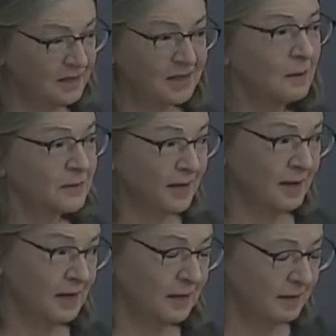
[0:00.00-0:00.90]
needs
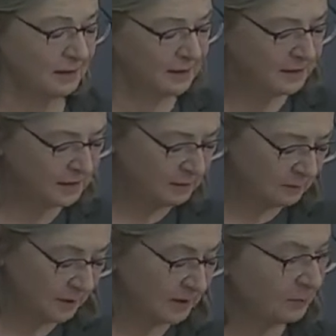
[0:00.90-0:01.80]
updating,
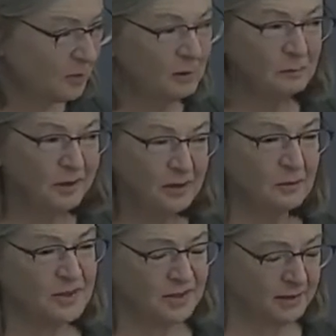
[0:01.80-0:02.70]
but the poem really
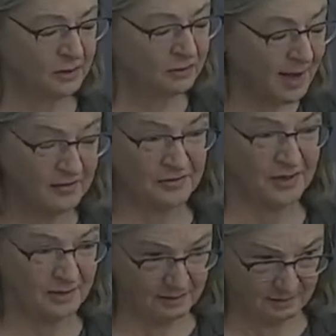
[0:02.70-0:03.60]
wasn't
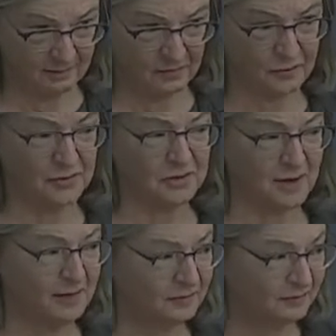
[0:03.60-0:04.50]
drafted, the first
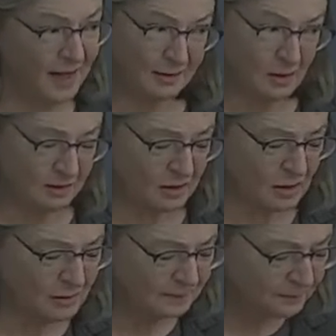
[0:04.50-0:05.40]
draft, that long
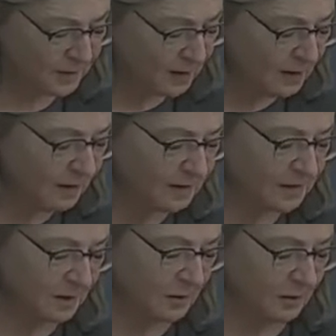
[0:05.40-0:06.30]
ago.
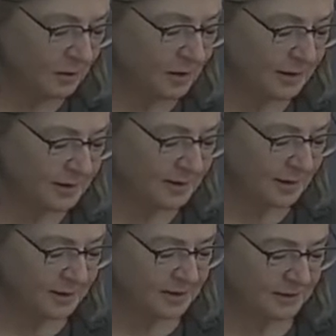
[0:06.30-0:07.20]
And so I
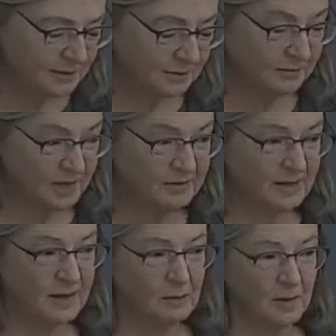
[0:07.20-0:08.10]
decided to leave
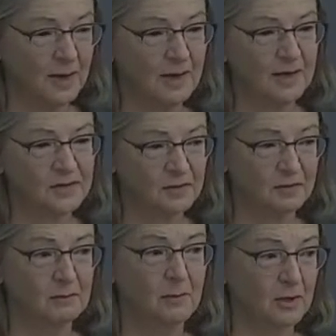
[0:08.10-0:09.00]
it that way as
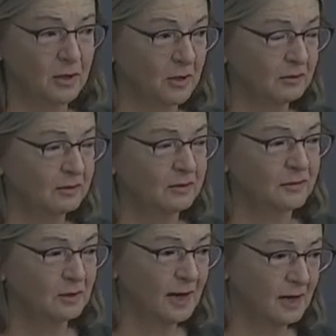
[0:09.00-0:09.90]
sort of a marker
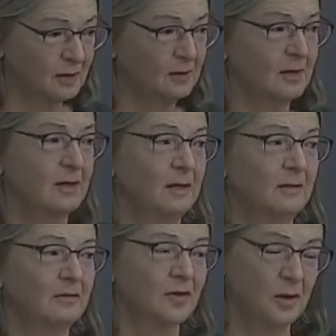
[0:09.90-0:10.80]
for how
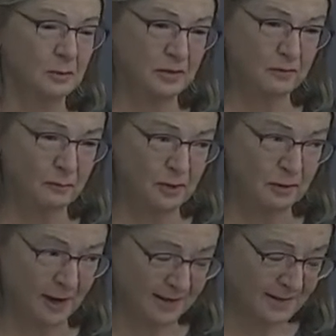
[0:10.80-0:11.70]
far we've
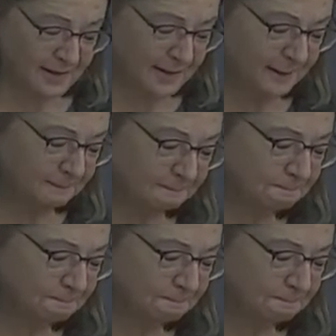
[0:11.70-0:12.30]
progressed.